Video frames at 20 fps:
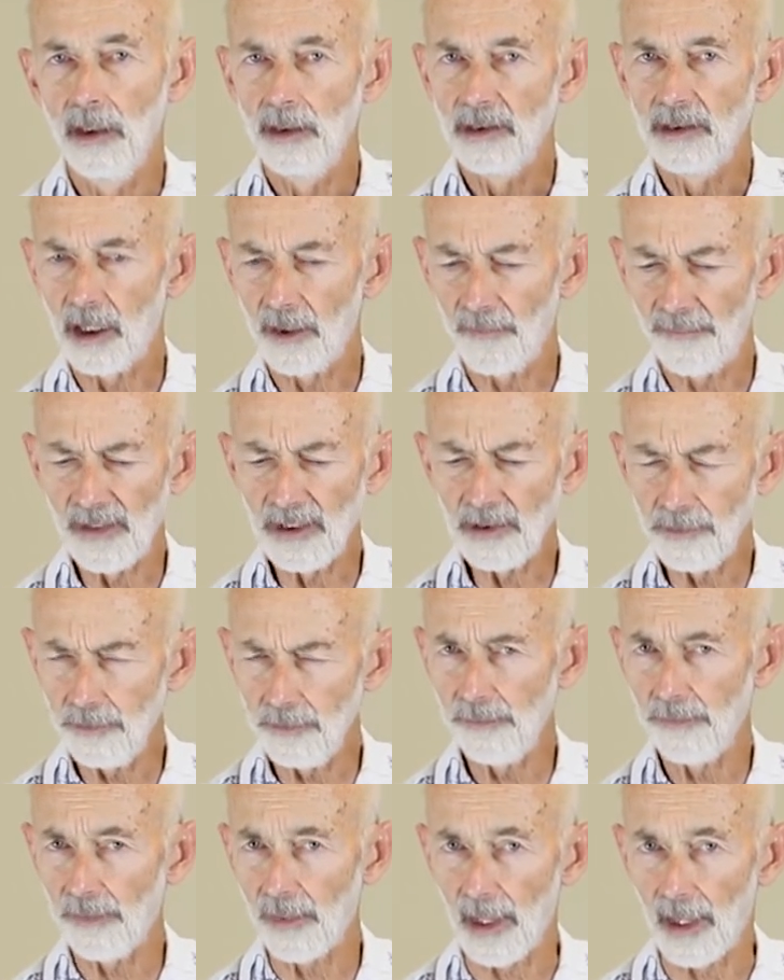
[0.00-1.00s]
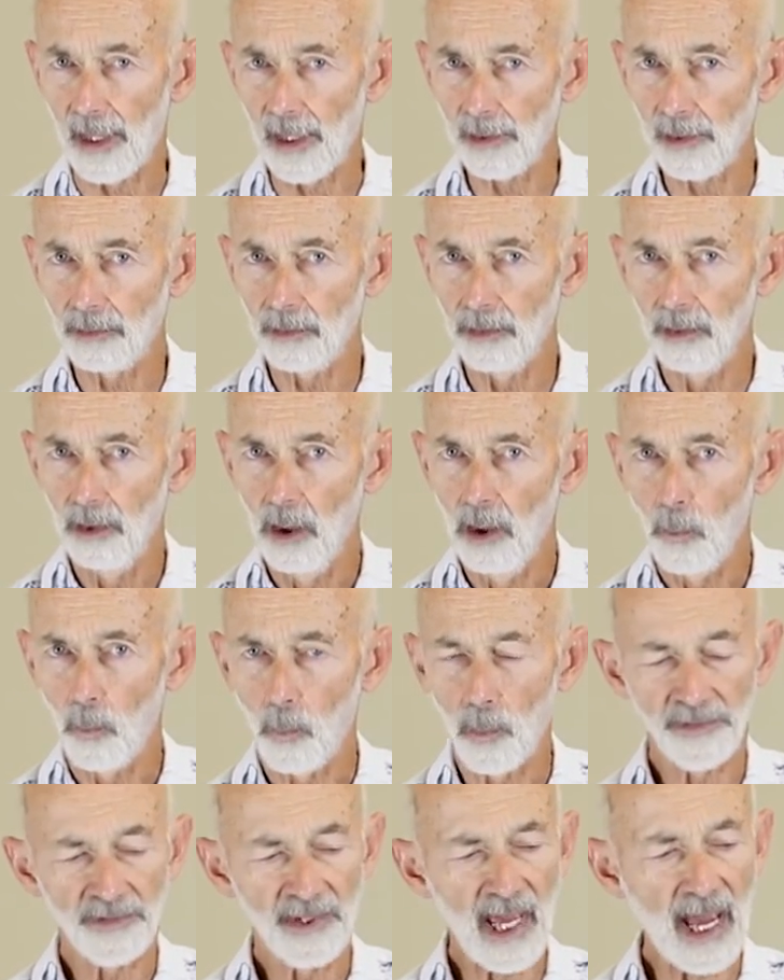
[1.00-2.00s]
Now, if they do that,
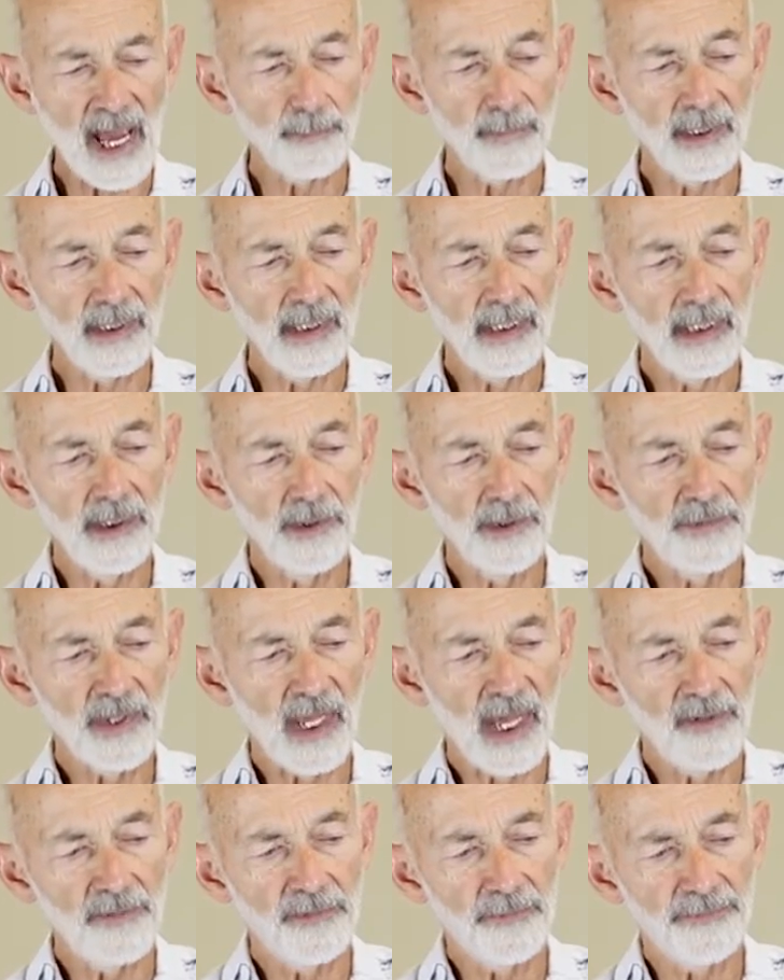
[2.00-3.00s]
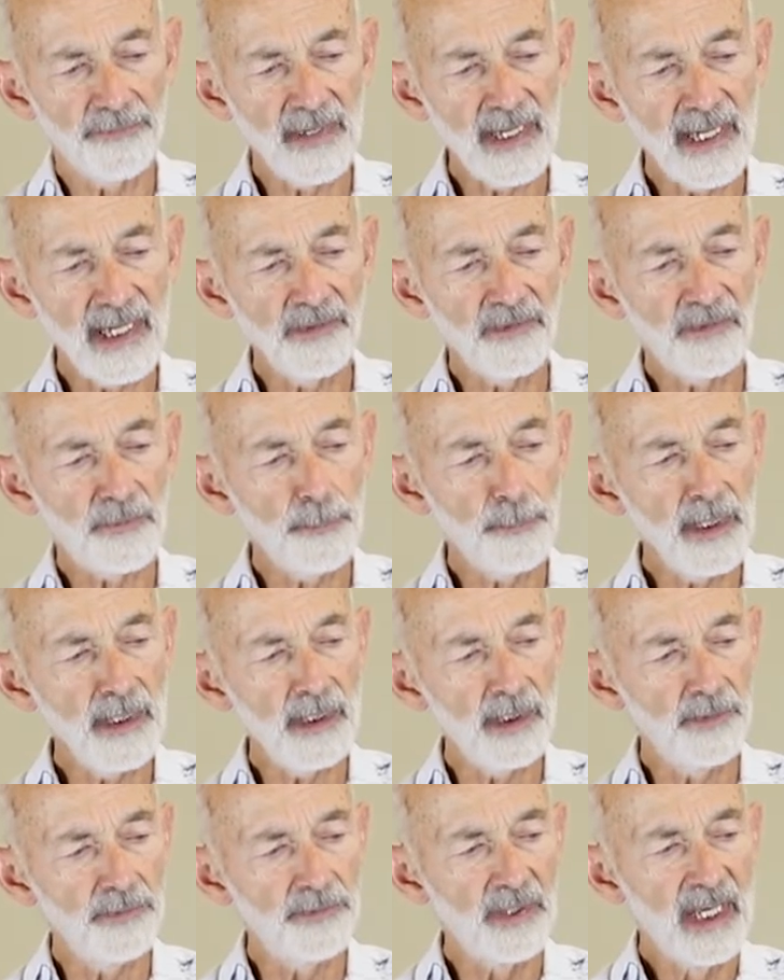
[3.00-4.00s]
what's happening is as the fan
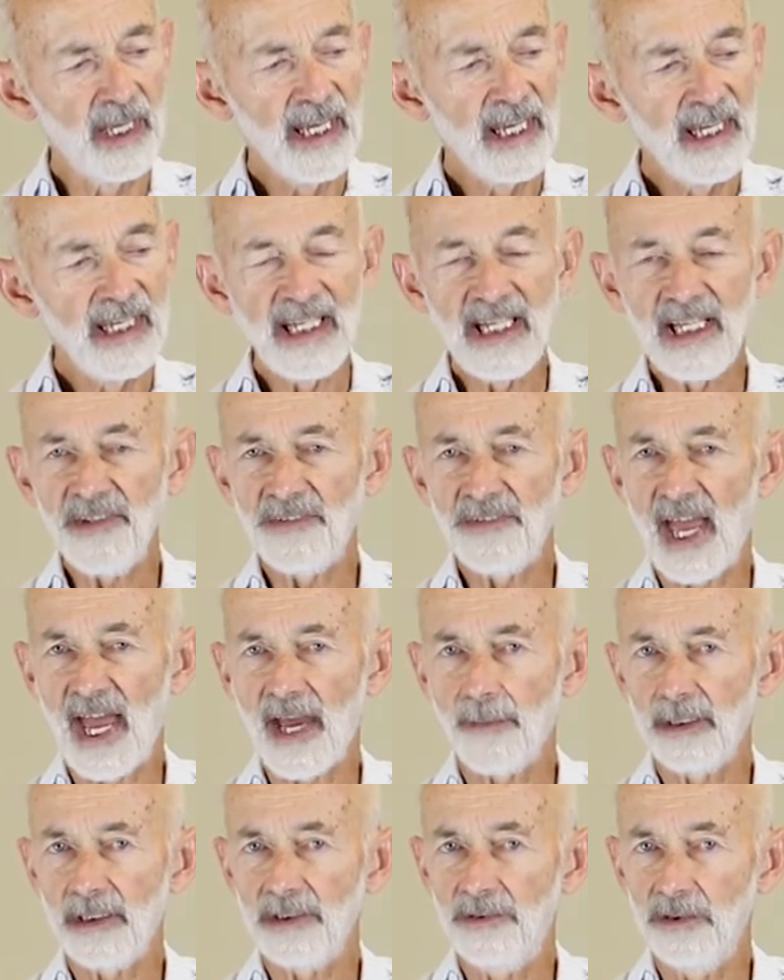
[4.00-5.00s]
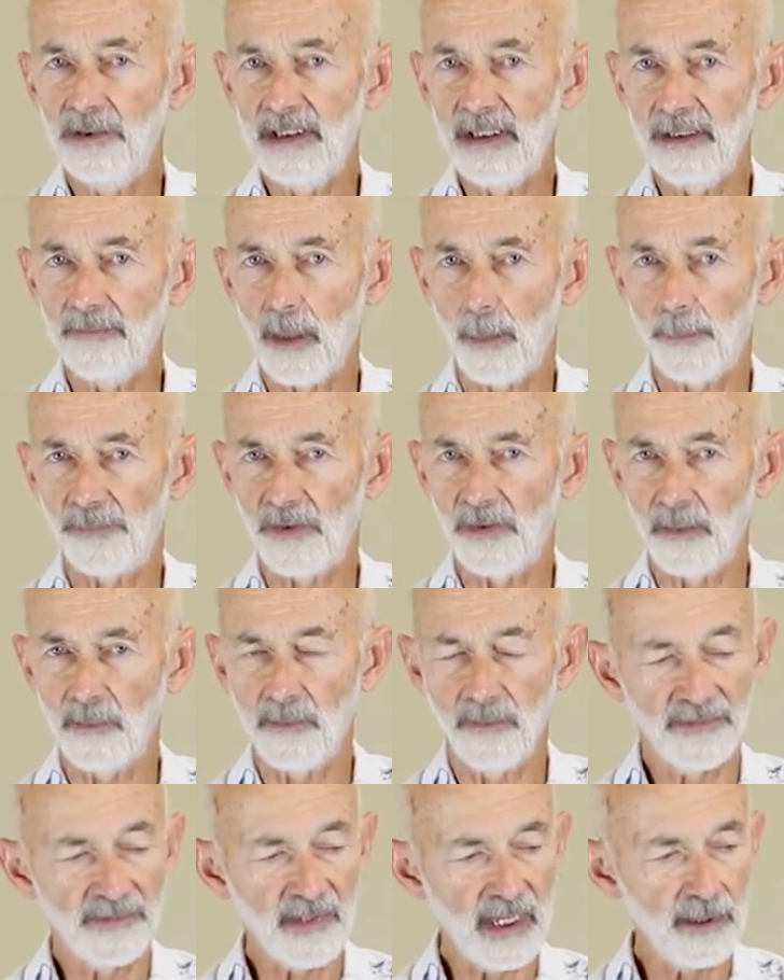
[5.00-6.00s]
spins, it's having to give up some of
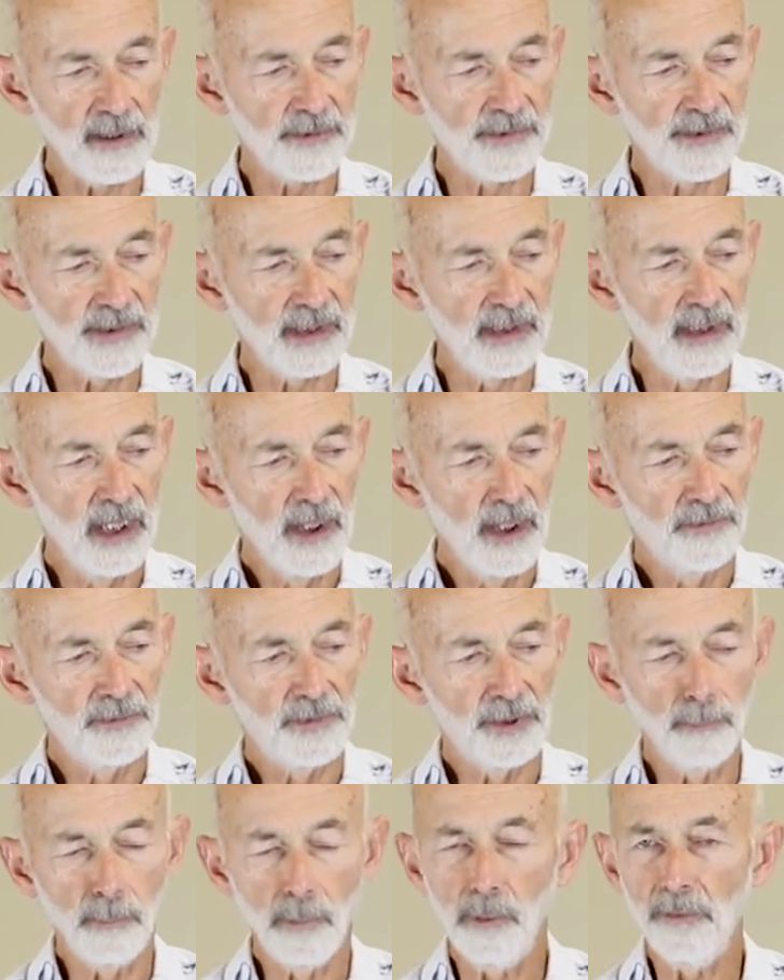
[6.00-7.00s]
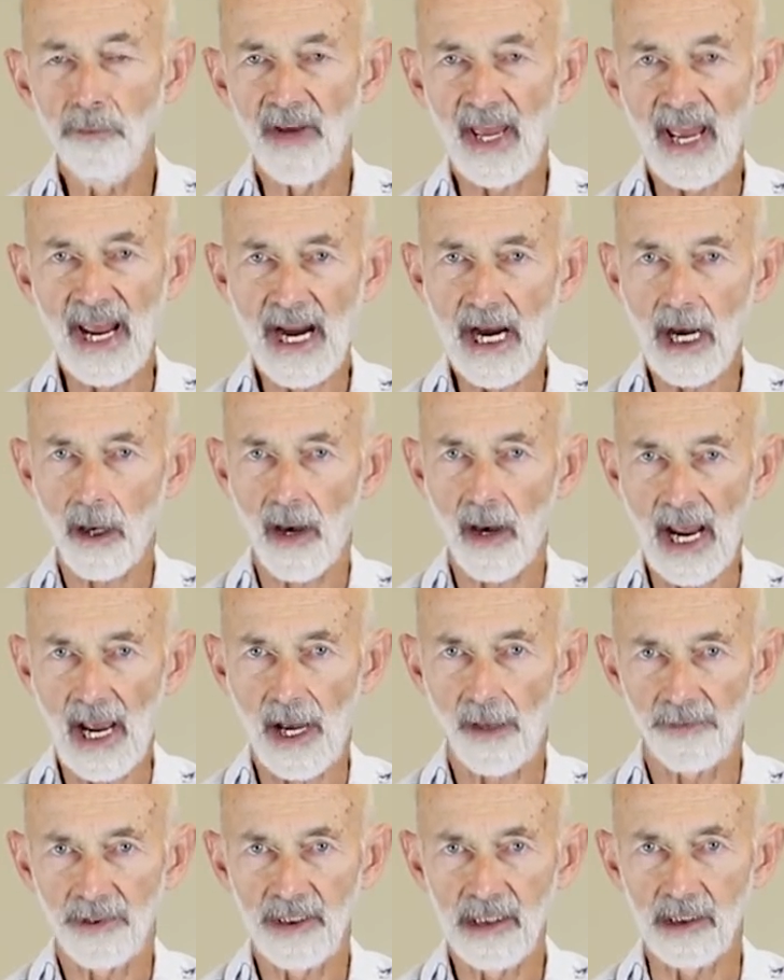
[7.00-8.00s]
its energy to move air
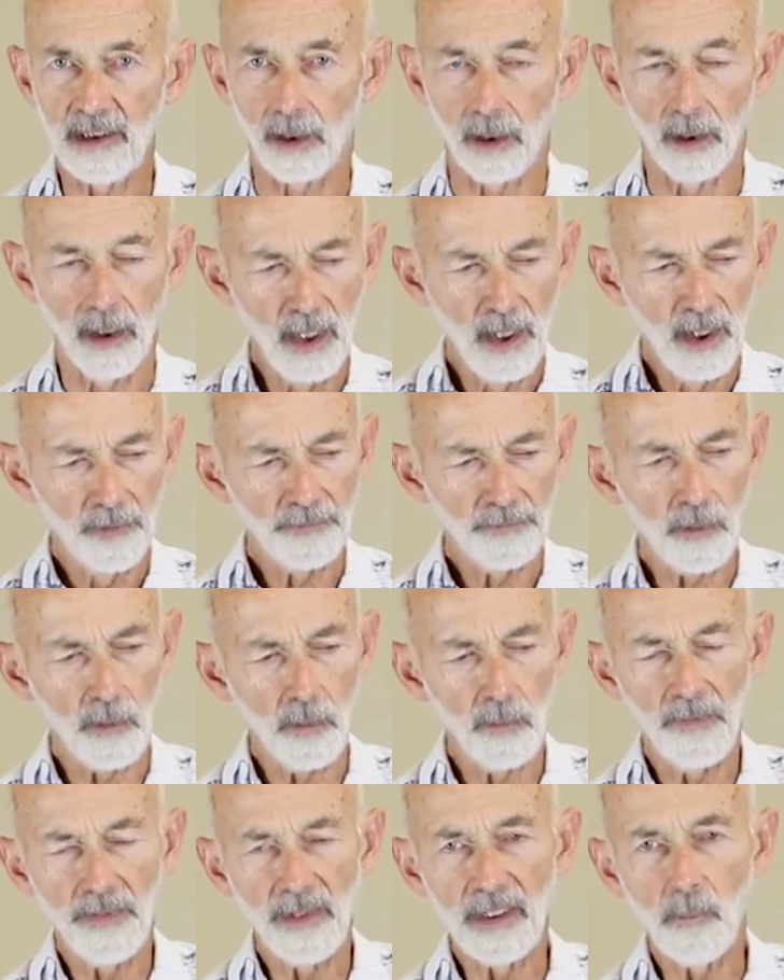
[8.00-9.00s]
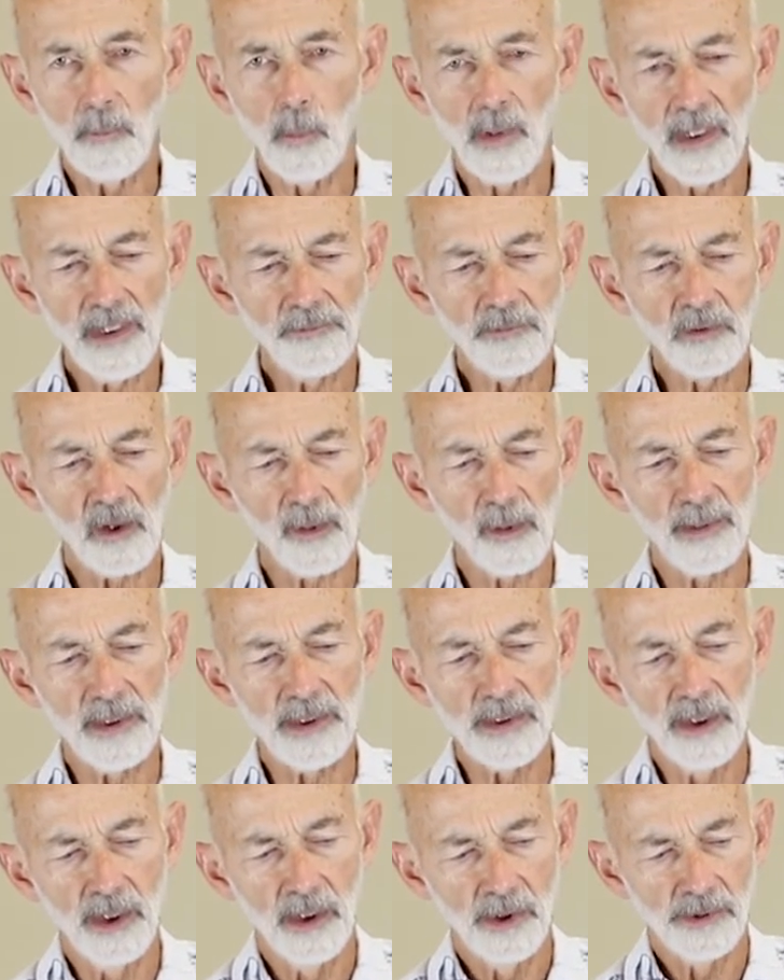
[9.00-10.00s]
out here. So the wind
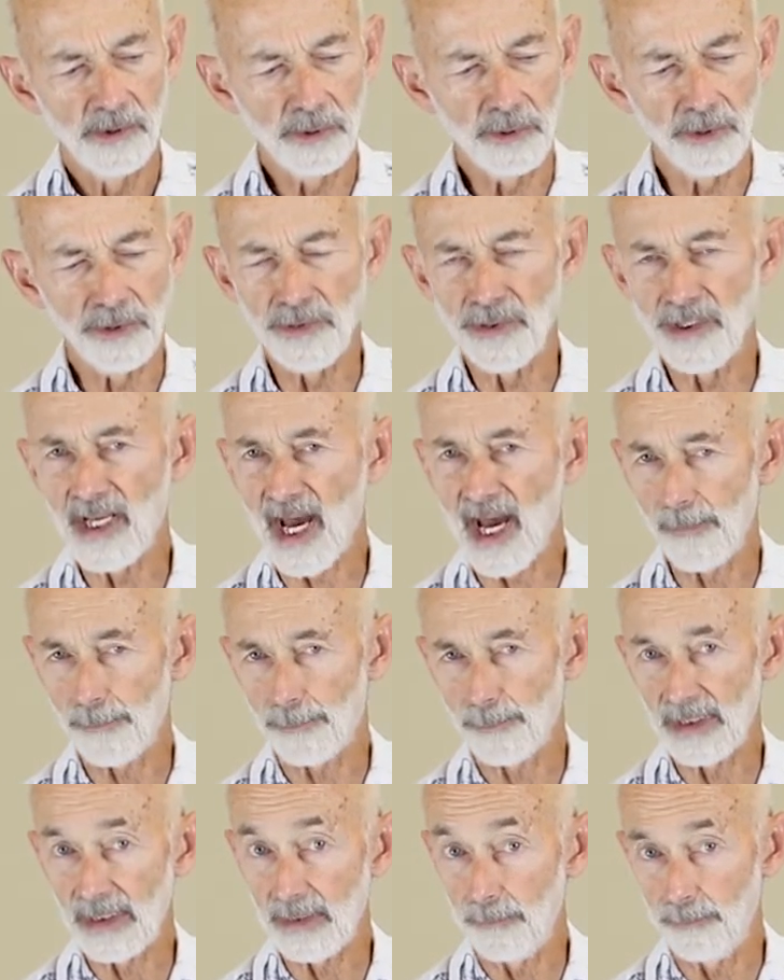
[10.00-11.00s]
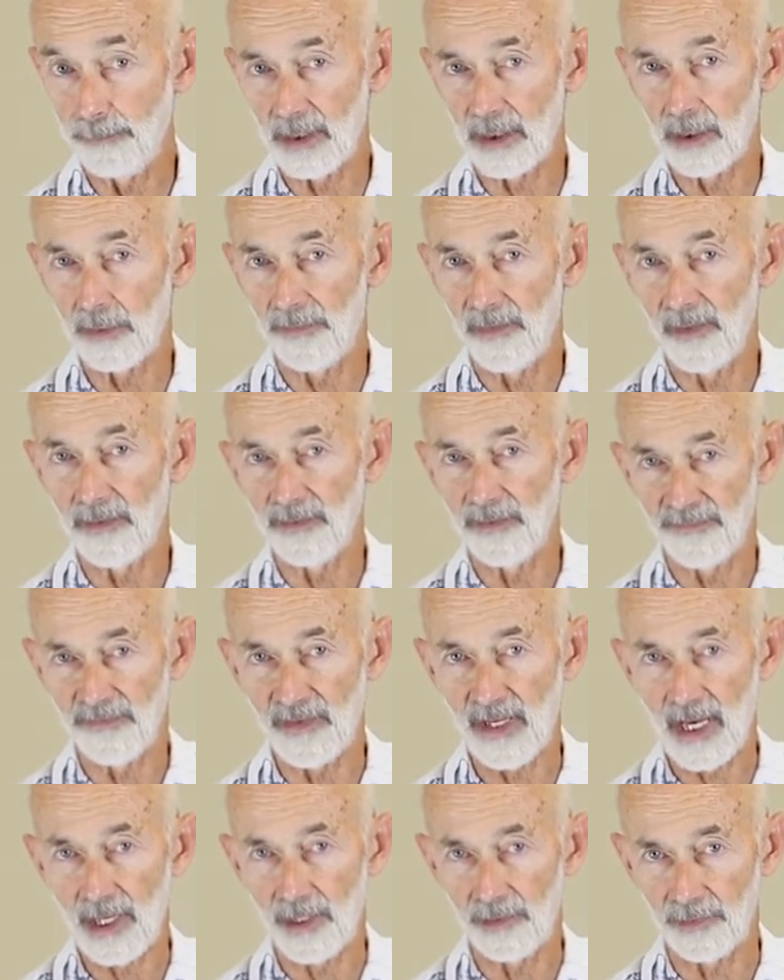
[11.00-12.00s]
turbine should not be bigger than the
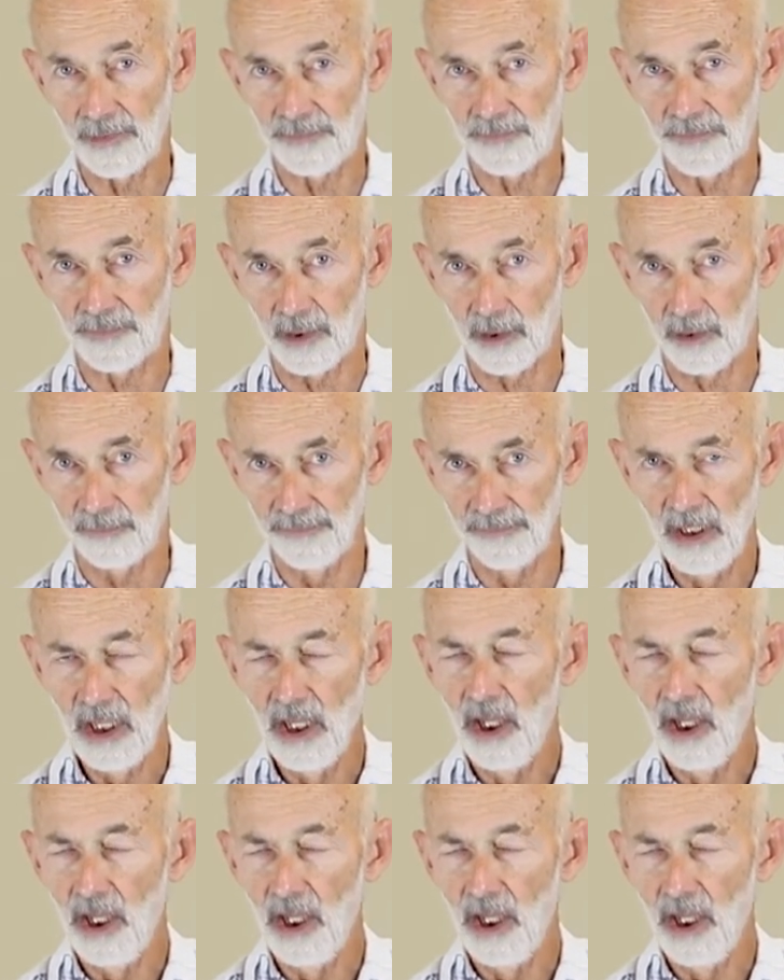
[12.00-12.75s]
fan itself.